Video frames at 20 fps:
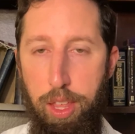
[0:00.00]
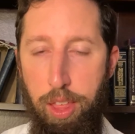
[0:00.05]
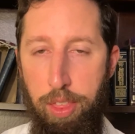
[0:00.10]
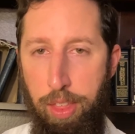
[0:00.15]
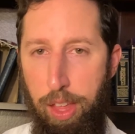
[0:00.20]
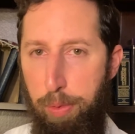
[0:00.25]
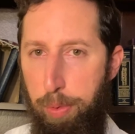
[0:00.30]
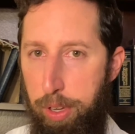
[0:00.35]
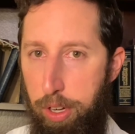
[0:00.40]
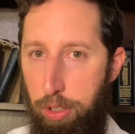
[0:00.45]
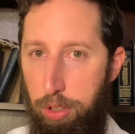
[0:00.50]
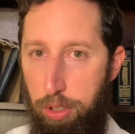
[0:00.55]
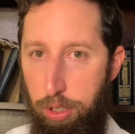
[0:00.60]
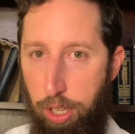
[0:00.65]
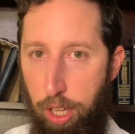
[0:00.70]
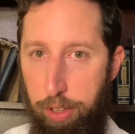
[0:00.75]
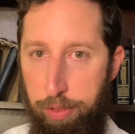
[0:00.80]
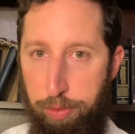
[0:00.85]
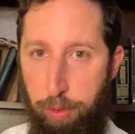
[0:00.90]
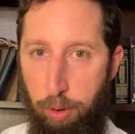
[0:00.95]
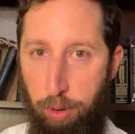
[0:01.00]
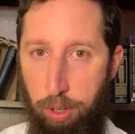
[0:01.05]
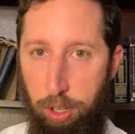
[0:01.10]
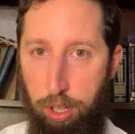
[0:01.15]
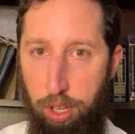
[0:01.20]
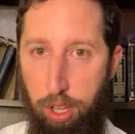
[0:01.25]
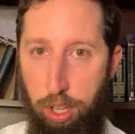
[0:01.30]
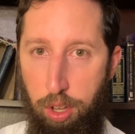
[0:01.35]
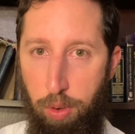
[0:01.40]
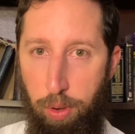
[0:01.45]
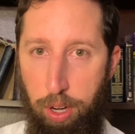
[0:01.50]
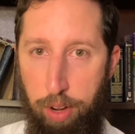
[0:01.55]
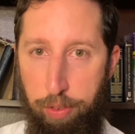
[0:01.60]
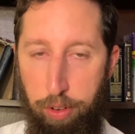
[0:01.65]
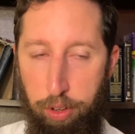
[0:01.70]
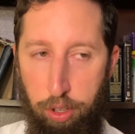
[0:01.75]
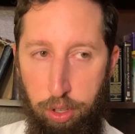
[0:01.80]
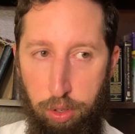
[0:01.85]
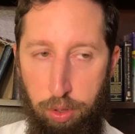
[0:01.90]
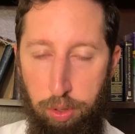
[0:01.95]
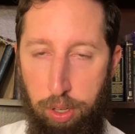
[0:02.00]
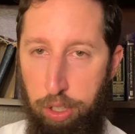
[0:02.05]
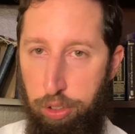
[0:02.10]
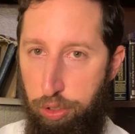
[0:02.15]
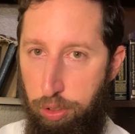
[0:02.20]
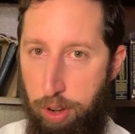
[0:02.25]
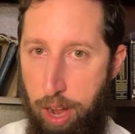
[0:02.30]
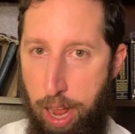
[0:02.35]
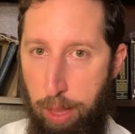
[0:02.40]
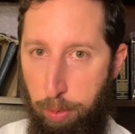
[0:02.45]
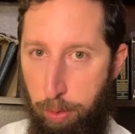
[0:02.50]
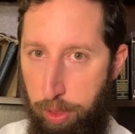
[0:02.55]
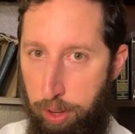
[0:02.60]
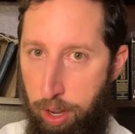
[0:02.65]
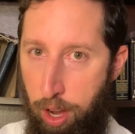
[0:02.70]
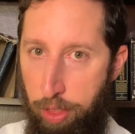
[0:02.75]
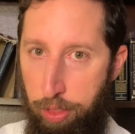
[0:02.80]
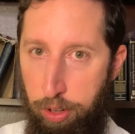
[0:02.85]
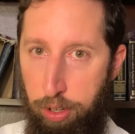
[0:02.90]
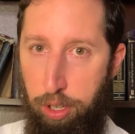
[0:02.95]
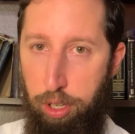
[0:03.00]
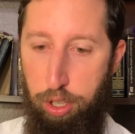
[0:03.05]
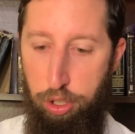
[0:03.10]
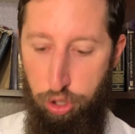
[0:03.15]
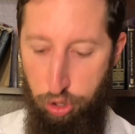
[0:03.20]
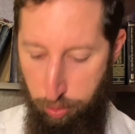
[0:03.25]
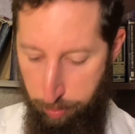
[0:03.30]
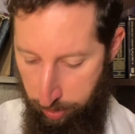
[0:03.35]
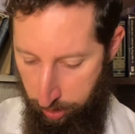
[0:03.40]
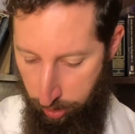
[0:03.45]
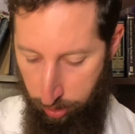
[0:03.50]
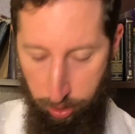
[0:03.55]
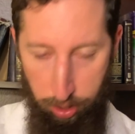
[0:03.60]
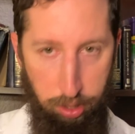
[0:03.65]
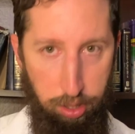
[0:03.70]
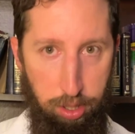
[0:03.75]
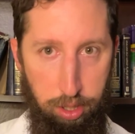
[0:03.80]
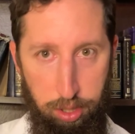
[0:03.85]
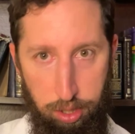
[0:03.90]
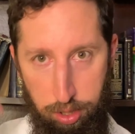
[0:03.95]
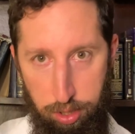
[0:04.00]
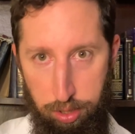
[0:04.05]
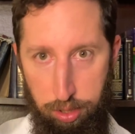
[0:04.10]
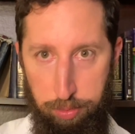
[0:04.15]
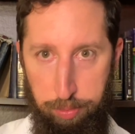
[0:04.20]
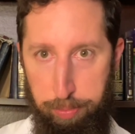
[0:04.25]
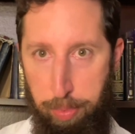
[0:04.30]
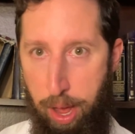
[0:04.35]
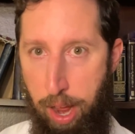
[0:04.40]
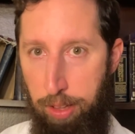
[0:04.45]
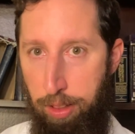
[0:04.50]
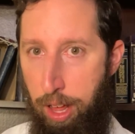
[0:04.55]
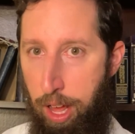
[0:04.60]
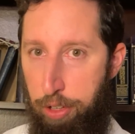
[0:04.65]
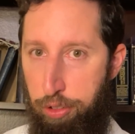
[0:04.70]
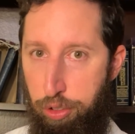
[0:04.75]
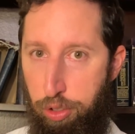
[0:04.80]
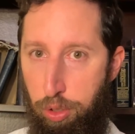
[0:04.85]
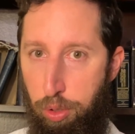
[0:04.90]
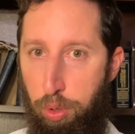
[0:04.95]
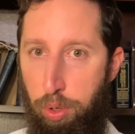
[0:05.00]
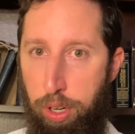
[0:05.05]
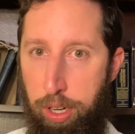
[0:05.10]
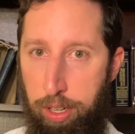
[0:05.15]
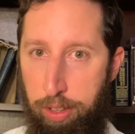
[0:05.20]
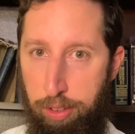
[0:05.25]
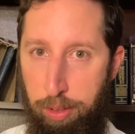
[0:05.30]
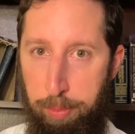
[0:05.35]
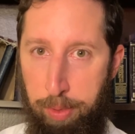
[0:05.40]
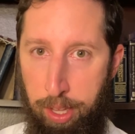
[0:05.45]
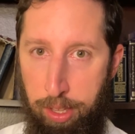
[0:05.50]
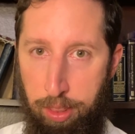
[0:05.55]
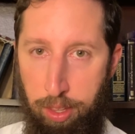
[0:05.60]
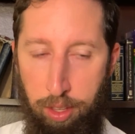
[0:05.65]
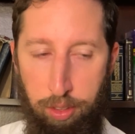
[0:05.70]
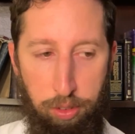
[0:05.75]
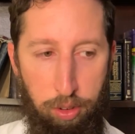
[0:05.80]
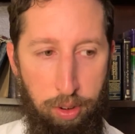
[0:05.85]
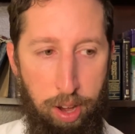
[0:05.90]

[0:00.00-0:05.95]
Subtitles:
that's what you're looking for whenever you interact with another human biological organism like this.